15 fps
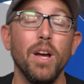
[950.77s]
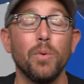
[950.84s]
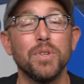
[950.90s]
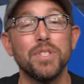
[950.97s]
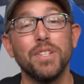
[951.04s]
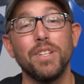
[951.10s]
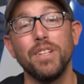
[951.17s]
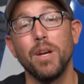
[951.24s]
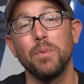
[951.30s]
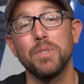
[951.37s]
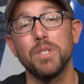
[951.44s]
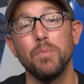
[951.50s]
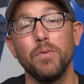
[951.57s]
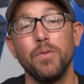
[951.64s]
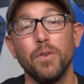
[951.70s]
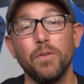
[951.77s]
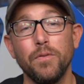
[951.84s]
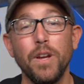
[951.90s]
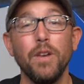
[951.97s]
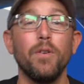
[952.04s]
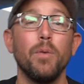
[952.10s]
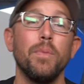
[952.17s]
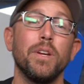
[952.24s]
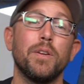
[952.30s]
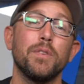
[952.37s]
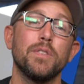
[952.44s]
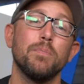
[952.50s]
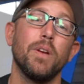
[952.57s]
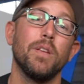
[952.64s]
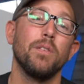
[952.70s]
We're sitting down with some of your favorite
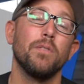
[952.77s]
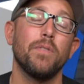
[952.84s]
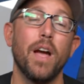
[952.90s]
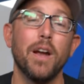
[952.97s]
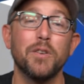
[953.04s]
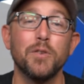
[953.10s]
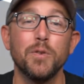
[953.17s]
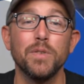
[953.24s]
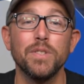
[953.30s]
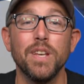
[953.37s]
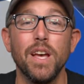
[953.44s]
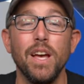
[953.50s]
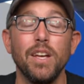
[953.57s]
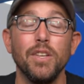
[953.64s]
makers and manufacturers.